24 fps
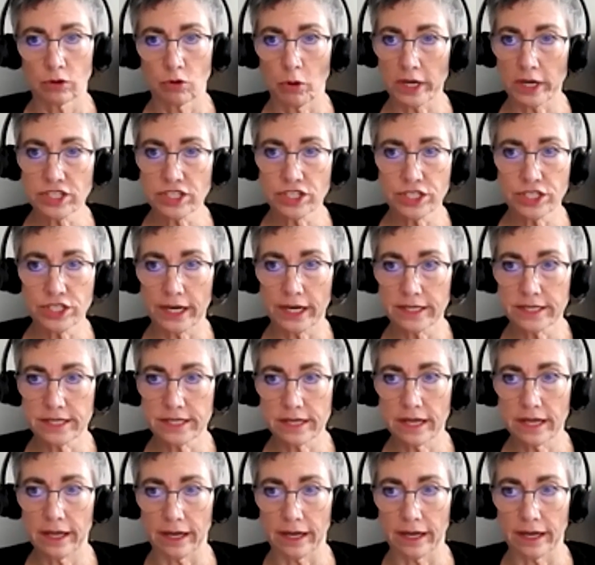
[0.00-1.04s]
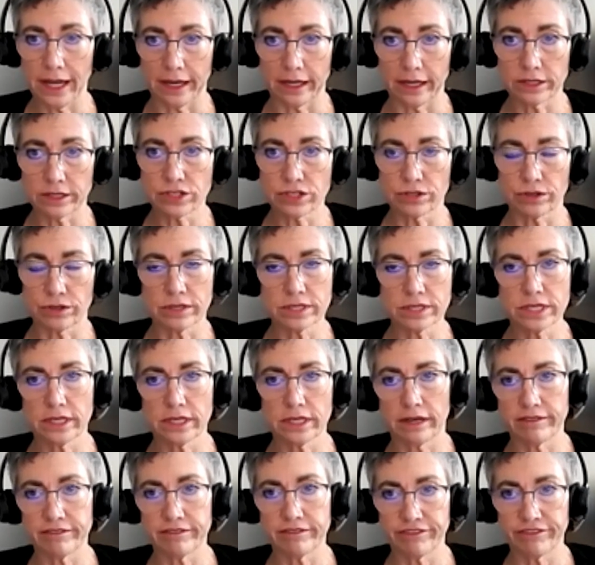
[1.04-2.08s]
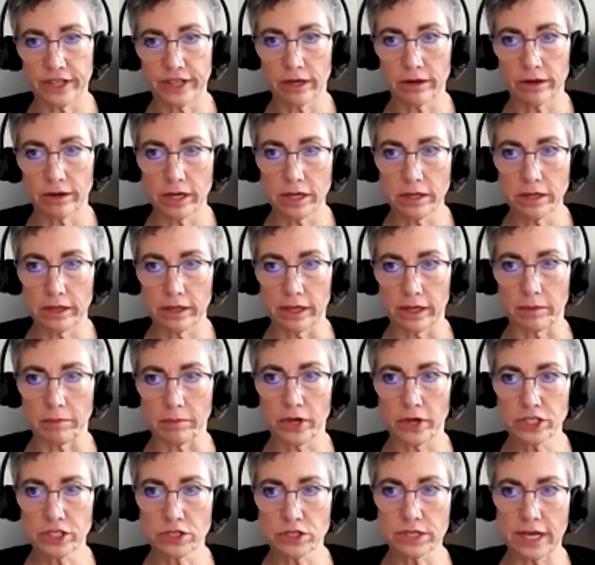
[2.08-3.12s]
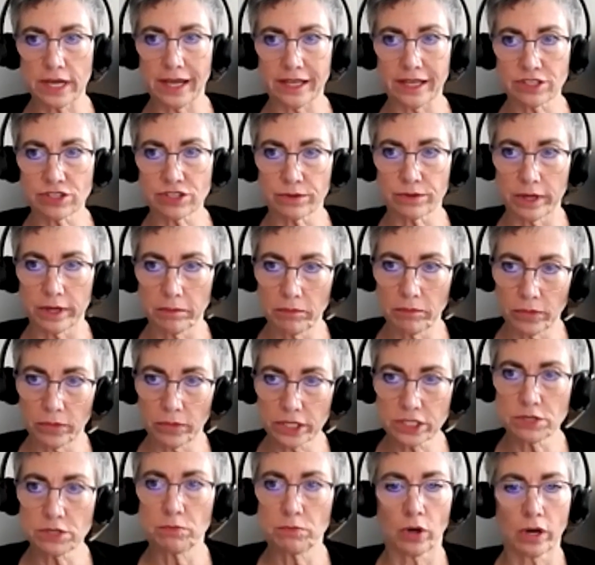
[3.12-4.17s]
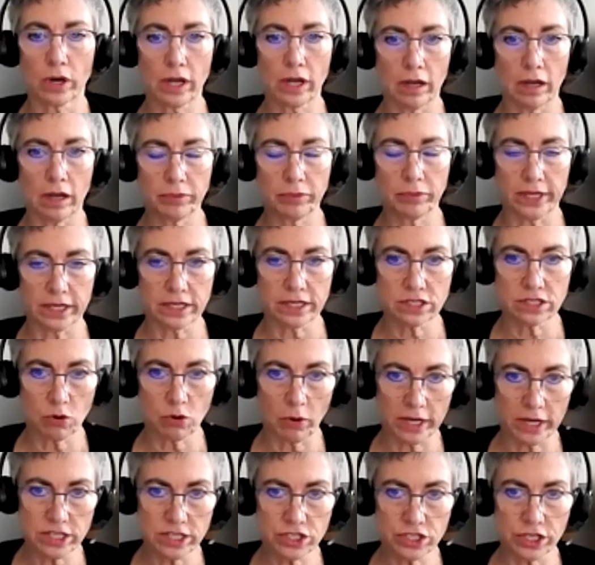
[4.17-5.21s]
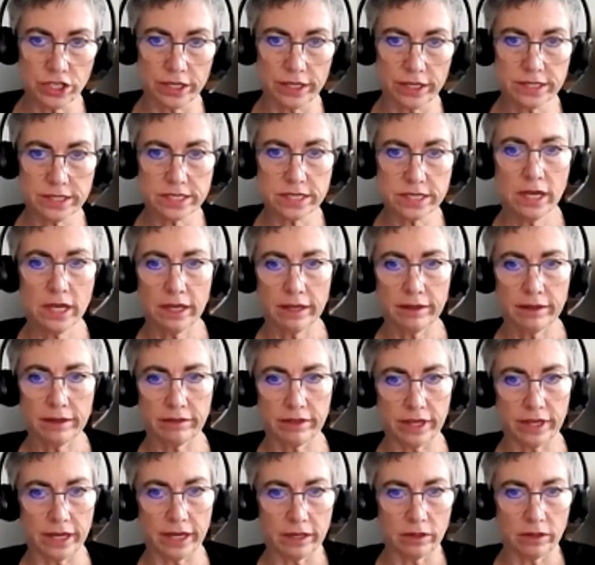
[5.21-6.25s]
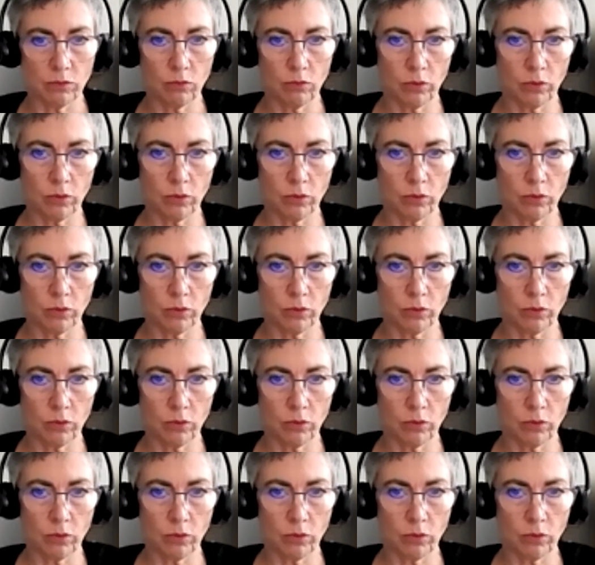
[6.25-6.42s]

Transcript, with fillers: question and answers in a very uh, much answering much more complex questions right. than